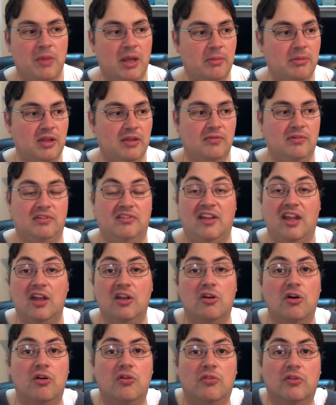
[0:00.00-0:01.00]
Maybe even
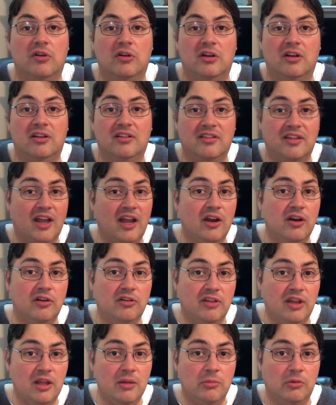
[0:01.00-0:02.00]
take over an
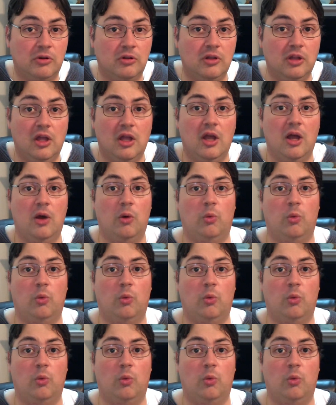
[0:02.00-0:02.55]
entire table